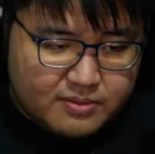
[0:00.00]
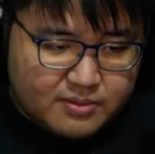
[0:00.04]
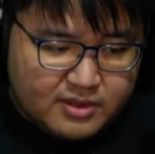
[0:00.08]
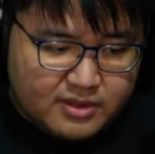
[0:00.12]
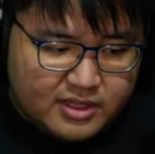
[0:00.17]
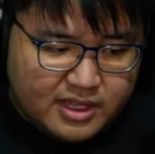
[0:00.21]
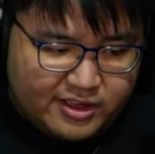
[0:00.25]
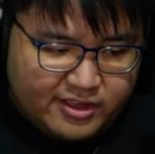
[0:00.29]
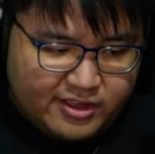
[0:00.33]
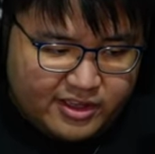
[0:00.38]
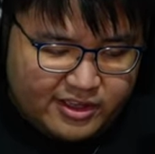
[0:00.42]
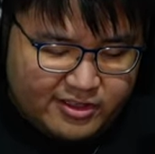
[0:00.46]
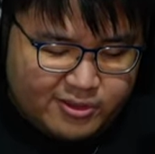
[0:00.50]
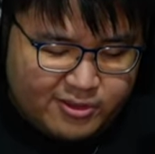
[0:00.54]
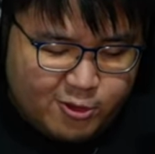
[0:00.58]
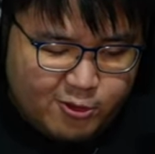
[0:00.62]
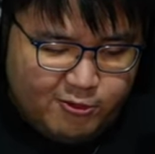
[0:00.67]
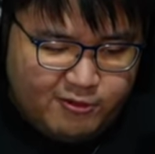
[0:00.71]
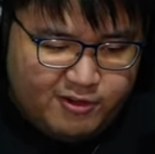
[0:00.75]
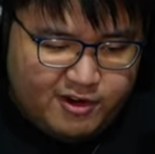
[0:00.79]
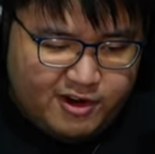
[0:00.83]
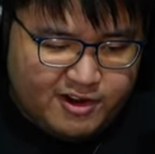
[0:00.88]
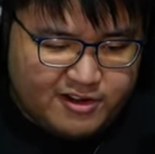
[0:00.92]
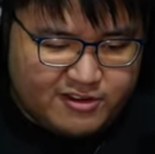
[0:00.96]
Okay, so
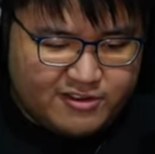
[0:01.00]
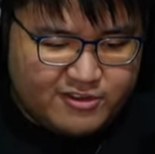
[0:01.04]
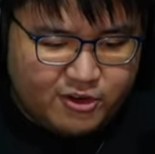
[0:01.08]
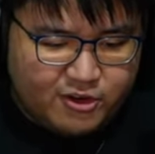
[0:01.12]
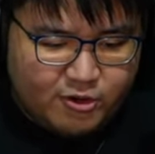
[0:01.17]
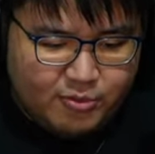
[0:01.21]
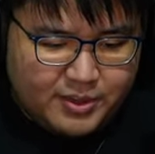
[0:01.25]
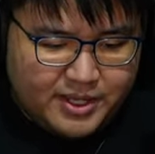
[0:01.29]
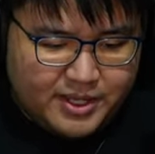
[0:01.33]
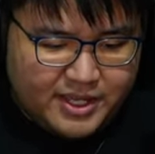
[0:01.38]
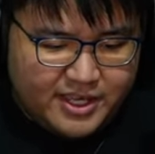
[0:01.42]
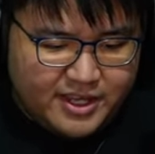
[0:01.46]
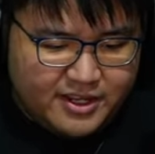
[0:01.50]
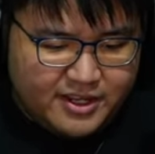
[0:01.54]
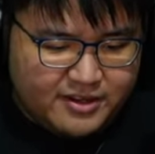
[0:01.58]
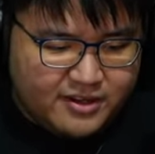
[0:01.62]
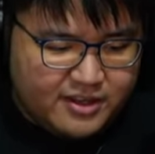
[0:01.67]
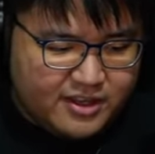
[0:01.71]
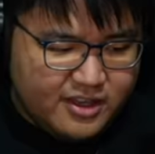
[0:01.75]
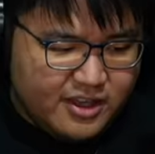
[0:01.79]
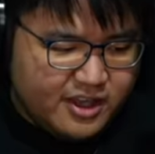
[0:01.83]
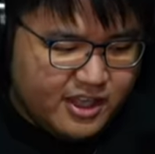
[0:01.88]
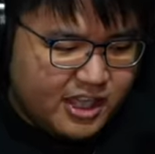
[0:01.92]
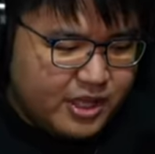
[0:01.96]
far so bad.
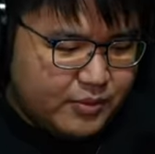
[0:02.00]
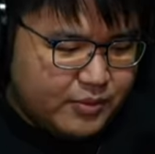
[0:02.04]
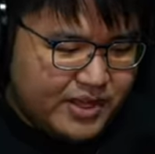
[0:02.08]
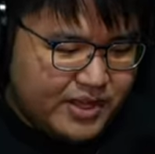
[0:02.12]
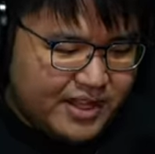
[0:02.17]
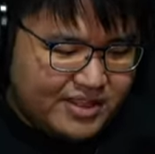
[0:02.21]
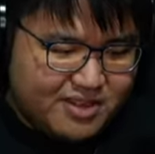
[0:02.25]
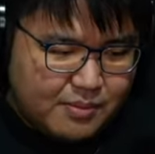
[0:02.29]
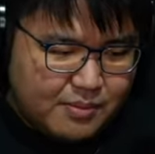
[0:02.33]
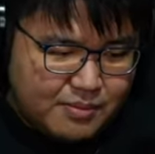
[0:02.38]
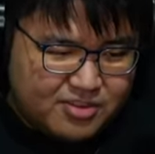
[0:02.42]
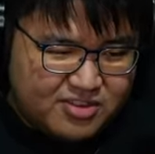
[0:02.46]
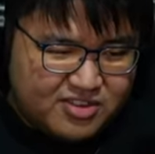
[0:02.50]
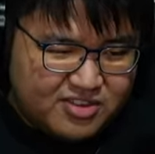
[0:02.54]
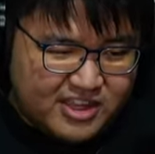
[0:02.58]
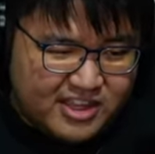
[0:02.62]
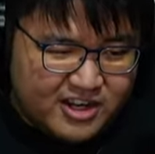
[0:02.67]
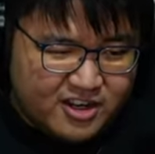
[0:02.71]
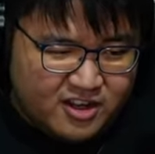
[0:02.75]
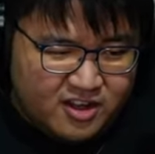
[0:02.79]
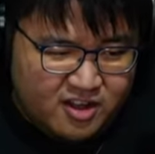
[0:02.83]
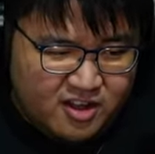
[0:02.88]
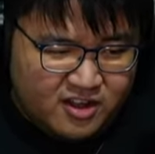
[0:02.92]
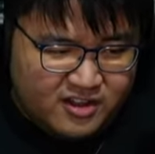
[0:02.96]
Can we get some
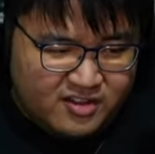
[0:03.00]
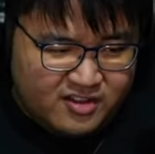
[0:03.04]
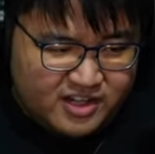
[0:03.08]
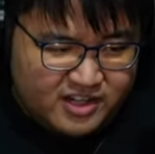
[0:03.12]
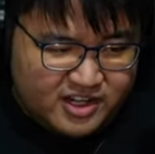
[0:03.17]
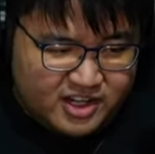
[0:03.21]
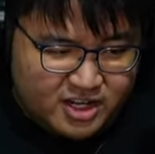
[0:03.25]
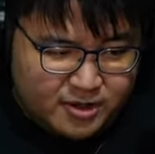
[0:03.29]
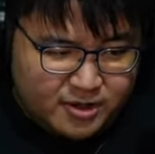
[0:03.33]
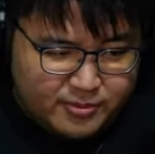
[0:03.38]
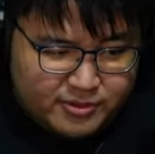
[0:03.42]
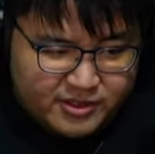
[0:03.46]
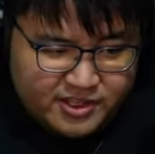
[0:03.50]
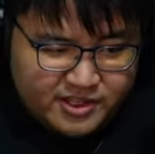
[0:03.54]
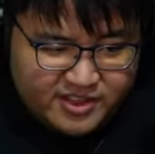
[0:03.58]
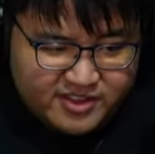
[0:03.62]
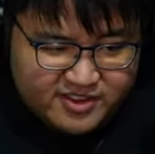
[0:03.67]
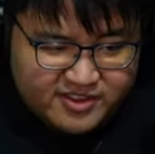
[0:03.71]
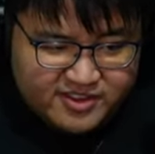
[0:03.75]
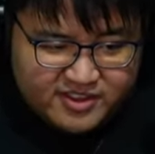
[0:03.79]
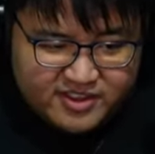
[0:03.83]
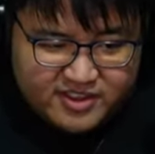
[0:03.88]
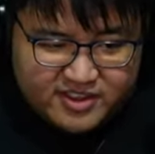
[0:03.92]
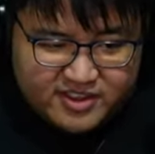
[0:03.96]
longs in here, please?